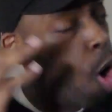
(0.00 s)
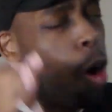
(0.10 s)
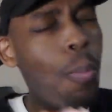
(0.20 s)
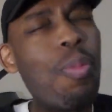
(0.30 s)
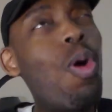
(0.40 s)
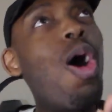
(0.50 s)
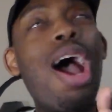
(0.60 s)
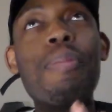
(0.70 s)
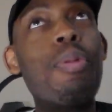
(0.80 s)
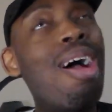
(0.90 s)
I hope,
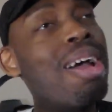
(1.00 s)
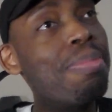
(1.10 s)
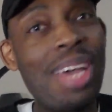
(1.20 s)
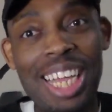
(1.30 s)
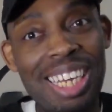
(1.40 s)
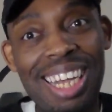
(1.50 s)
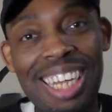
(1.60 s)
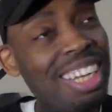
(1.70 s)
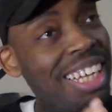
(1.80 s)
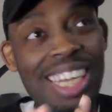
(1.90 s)
boy, man.
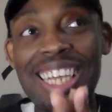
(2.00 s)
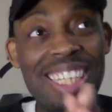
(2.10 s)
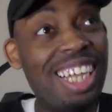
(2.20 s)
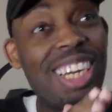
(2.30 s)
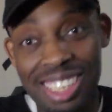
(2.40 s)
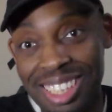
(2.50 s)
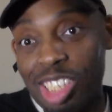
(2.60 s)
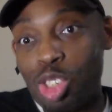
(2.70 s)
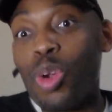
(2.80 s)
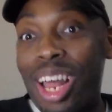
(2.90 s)

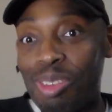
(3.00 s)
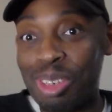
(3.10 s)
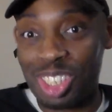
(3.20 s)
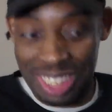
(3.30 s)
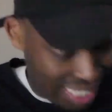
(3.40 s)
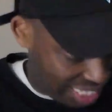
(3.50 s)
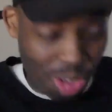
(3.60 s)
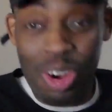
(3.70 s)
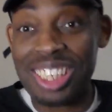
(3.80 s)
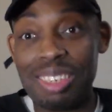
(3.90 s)
The trailer was
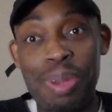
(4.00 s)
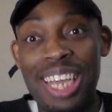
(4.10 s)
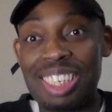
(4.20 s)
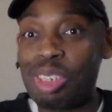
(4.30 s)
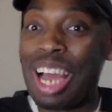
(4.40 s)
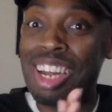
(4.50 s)
just crazy, man.